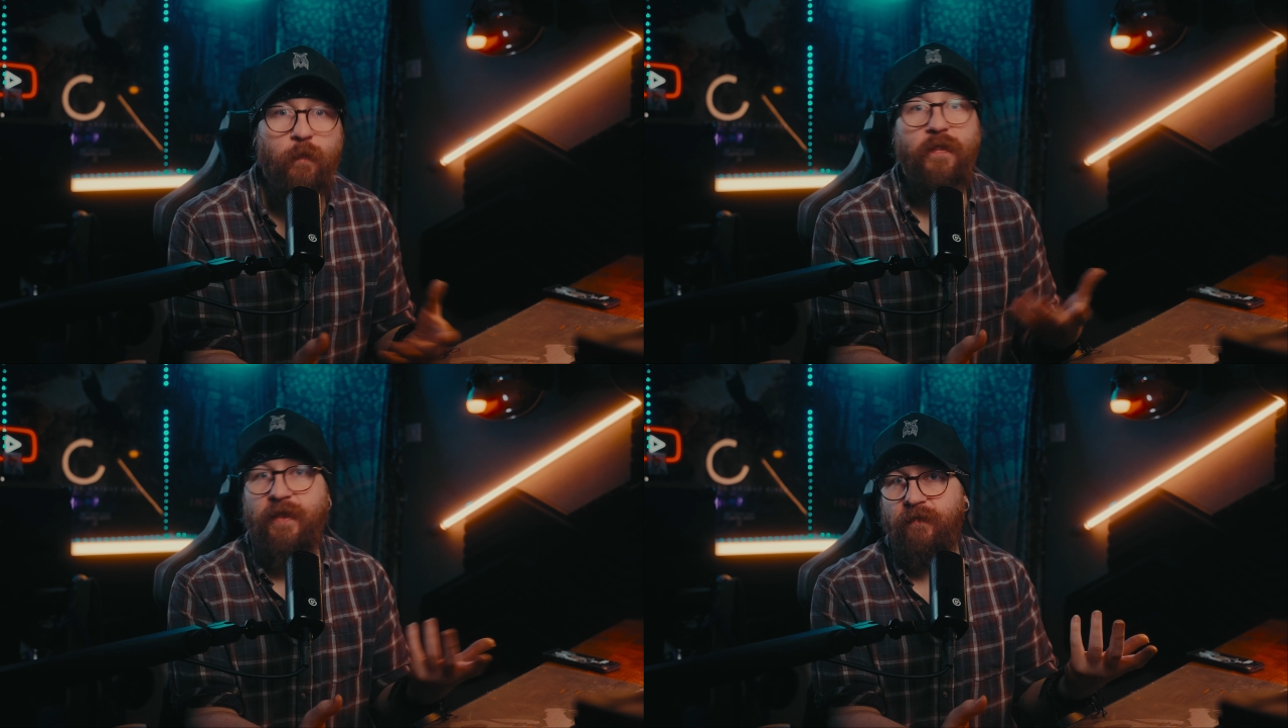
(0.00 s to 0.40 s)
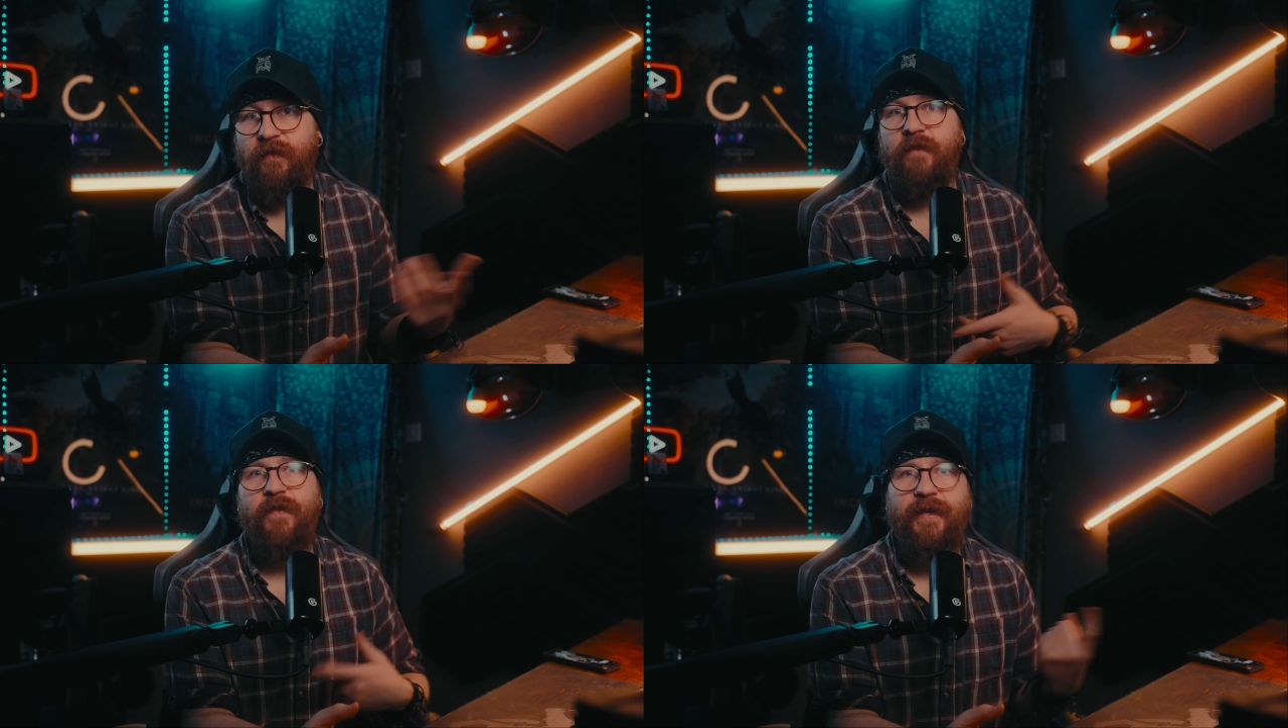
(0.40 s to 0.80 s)
but
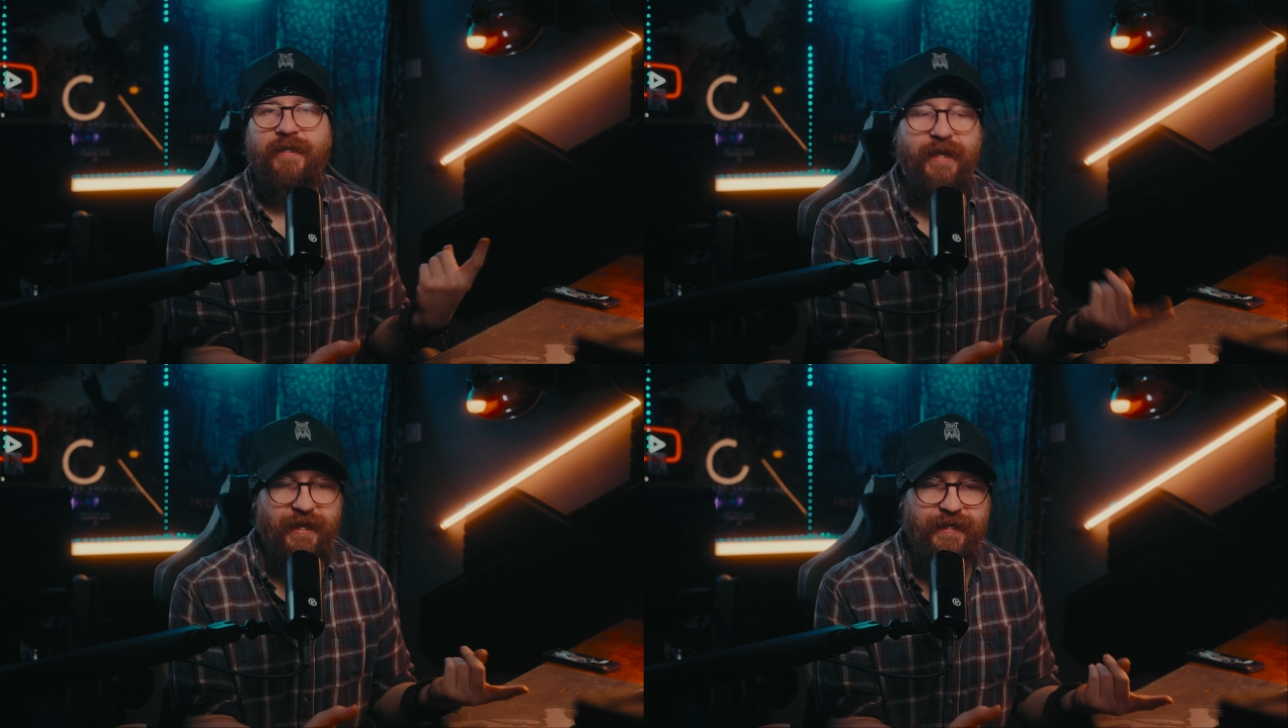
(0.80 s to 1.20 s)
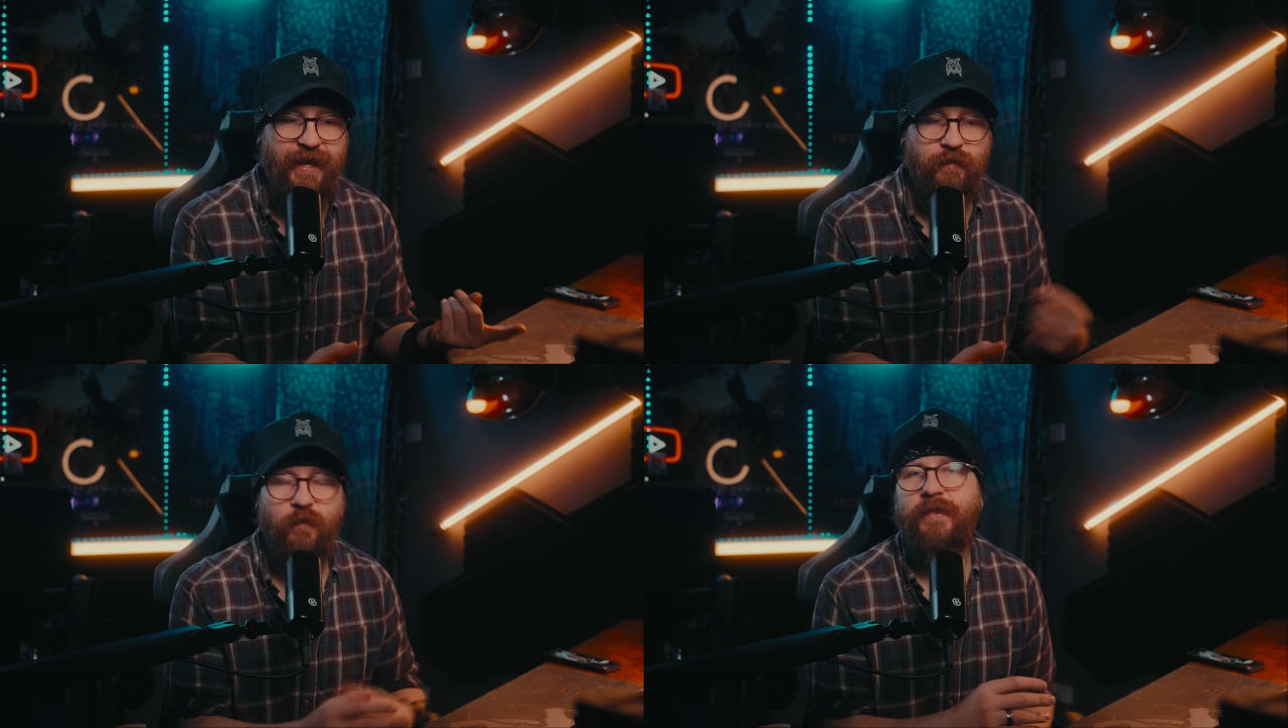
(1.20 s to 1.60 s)
thankfully they've added it in
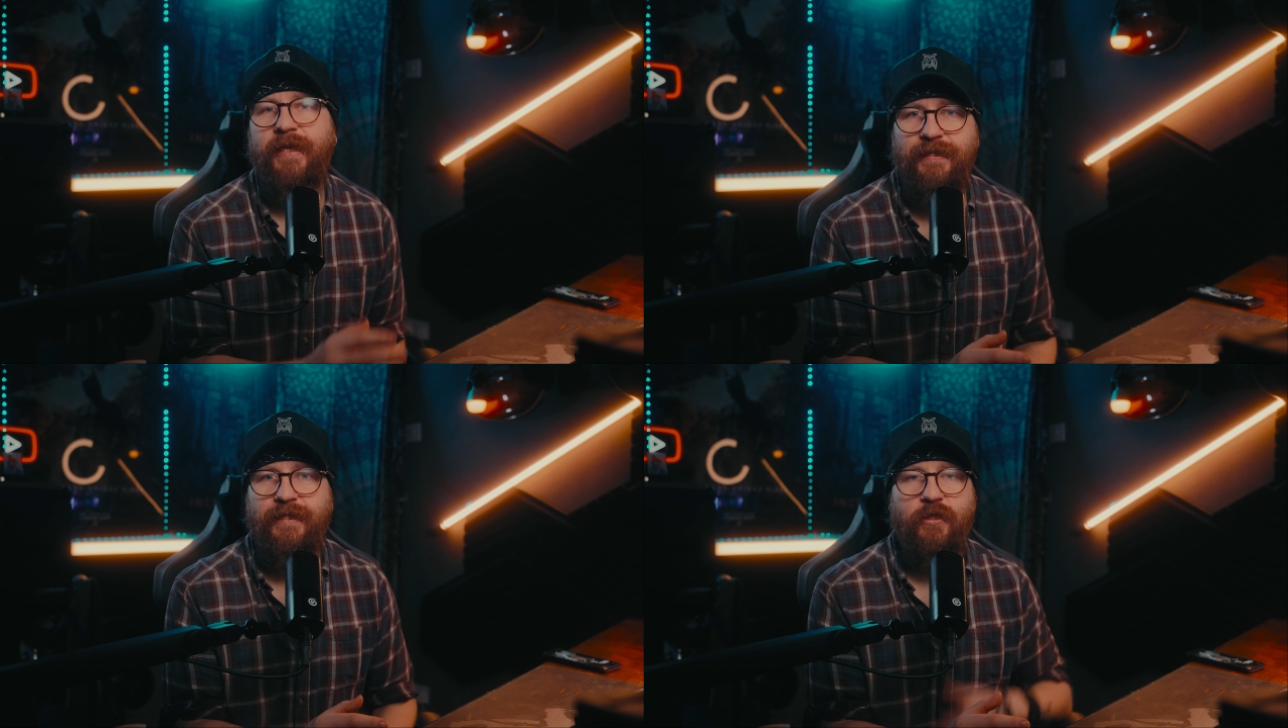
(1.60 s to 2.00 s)
now, so it's easy